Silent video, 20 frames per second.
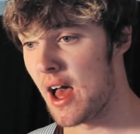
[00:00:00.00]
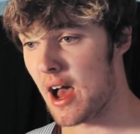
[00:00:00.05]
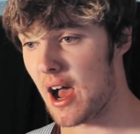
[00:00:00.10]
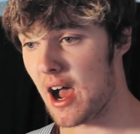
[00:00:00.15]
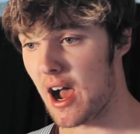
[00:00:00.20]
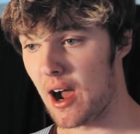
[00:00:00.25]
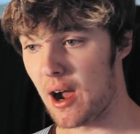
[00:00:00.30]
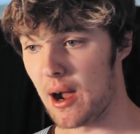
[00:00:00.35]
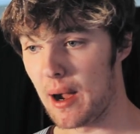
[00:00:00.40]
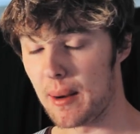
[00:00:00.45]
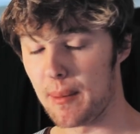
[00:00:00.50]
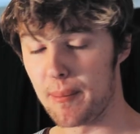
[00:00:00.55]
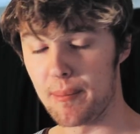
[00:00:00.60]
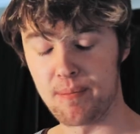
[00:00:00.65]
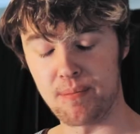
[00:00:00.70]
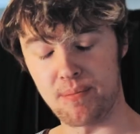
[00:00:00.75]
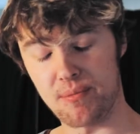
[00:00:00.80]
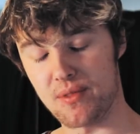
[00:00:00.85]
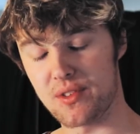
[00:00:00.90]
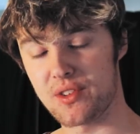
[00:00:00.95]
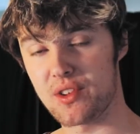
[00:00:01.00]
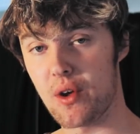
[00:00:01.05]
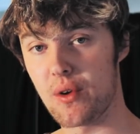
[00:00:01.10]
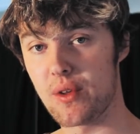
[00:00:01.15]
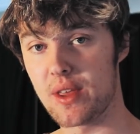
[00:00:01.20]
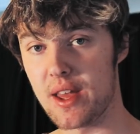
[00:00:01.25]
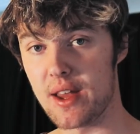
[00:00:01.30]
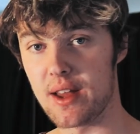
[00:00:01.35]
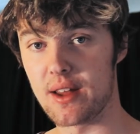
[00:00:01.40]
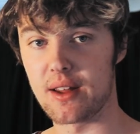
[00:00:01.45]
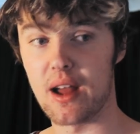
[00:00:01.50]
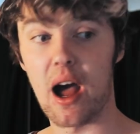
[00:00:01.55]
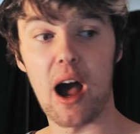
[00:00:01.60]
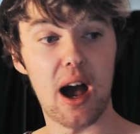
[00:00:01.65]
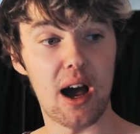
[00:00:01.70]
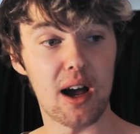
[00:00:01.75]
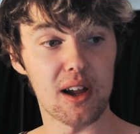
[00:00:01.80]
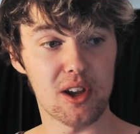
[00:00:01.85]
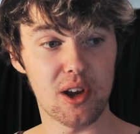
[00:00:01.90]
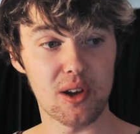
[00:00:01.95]
Leave
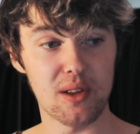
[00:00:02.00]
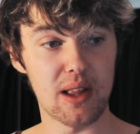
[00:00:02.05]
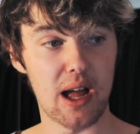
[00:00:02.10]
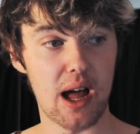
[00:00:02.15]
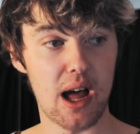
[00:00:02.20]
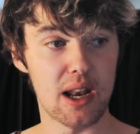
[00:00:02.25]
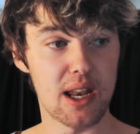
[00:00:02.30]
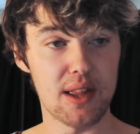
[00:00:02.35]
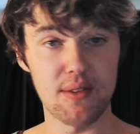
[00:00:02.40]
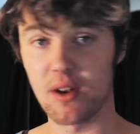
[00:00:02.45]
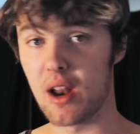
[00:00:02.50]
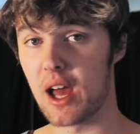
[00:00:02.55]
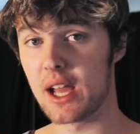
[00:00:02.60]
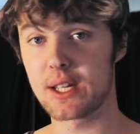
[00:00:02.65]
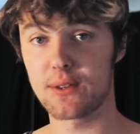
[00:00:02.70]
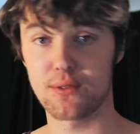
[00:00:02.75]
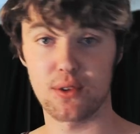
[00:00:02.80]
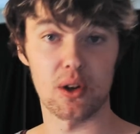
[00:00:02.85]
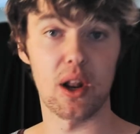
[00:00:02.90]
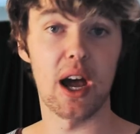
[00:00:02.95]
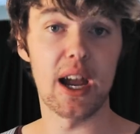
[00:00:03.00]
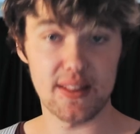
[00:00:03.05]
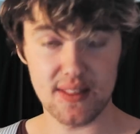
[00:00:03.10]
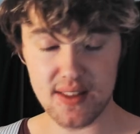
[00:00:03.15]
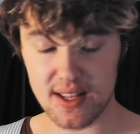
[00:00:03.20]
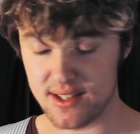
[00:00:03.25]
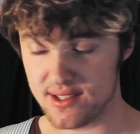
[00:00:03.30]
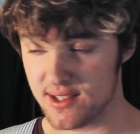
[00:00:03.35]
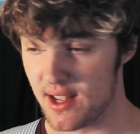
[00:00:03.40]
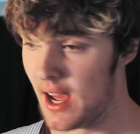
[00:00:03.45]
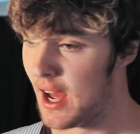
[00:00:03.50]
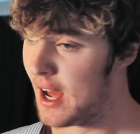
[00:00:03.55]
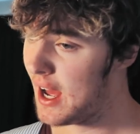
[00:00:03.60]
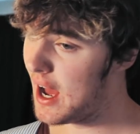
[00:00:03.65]
a like if you like this.